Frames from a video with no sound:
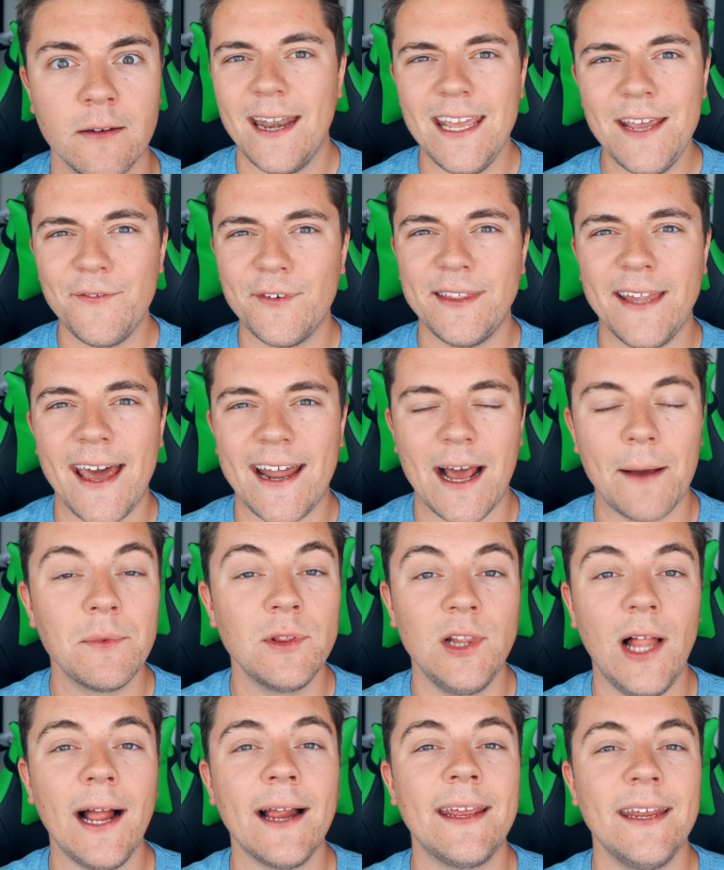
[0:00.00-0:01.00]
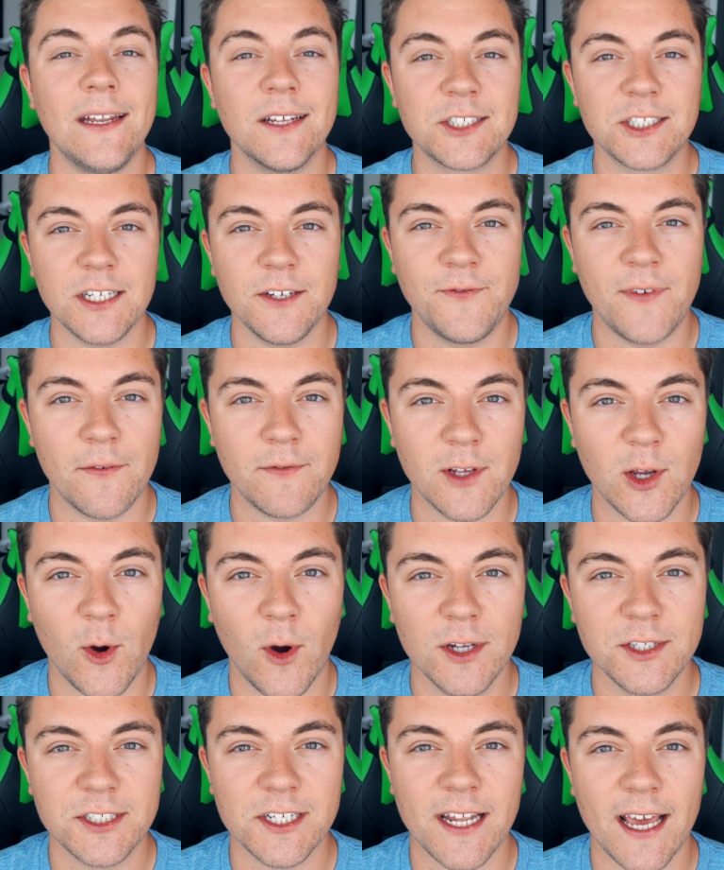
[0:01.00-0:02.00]
And even then, I'm lucky to see 50
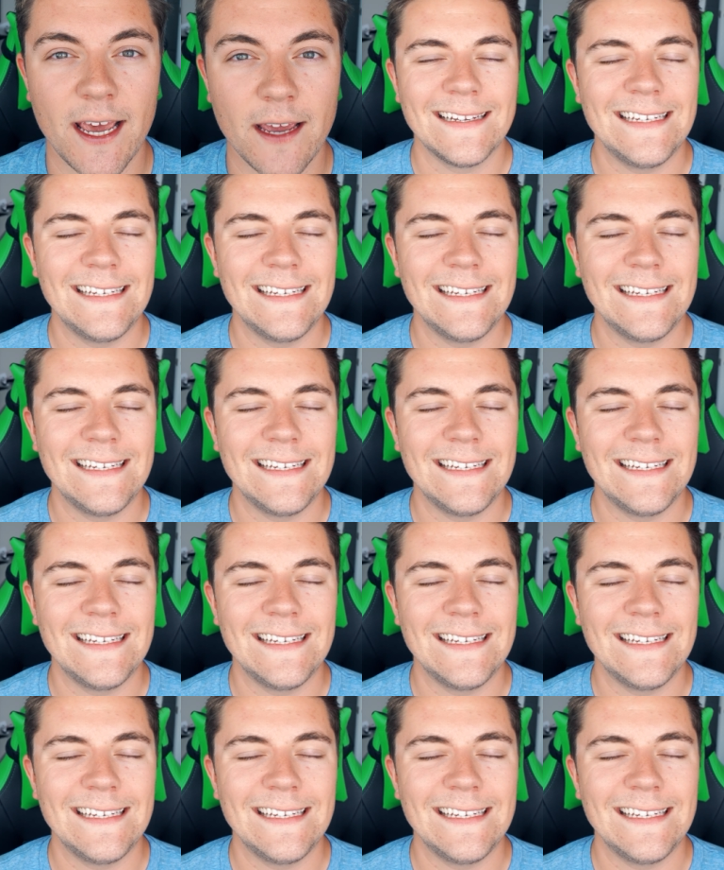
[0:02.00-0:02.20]
coins a day.